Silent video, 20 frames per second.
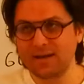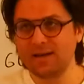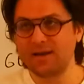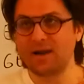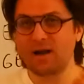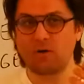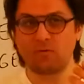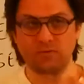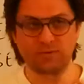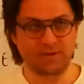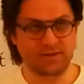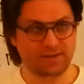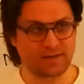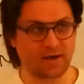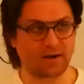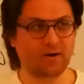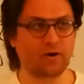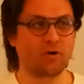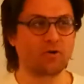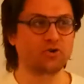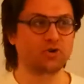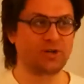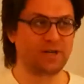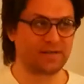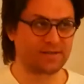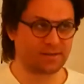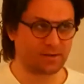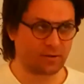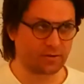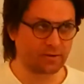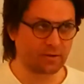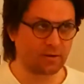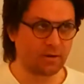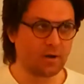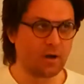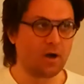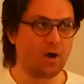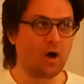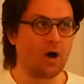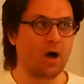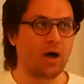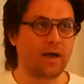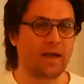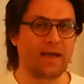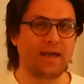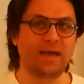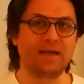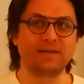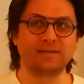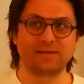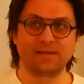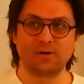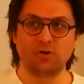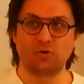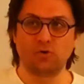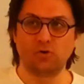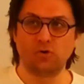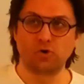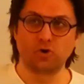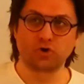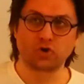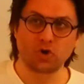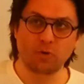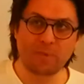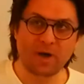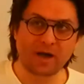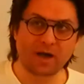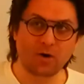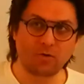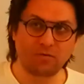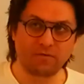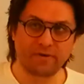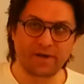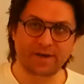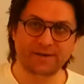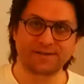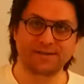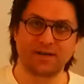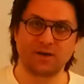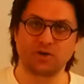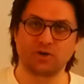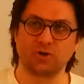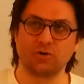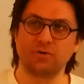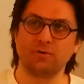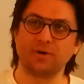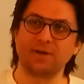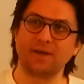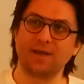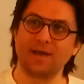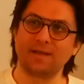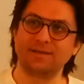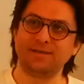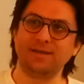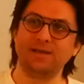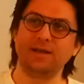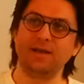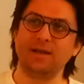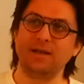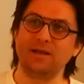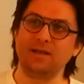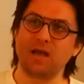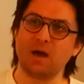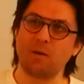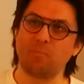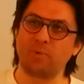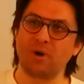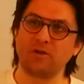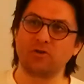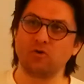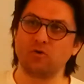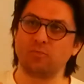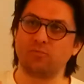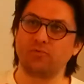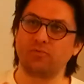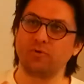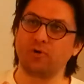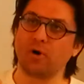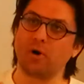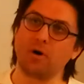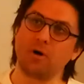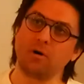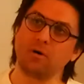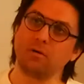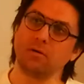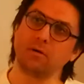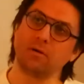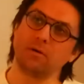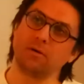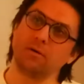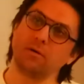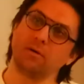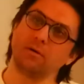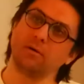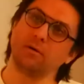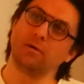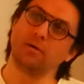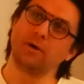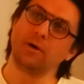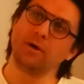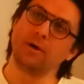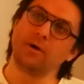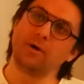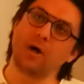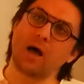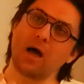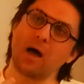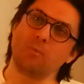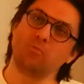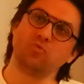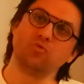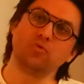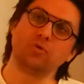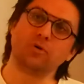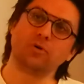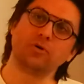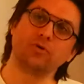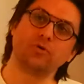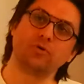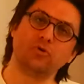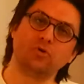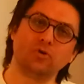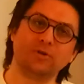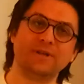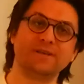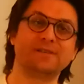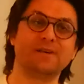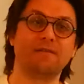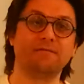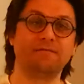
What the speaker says: keep on living. Us, these scenes, we teach the bracelet, the round archangels, the ashes, and it is the path that St. John has opened. He said,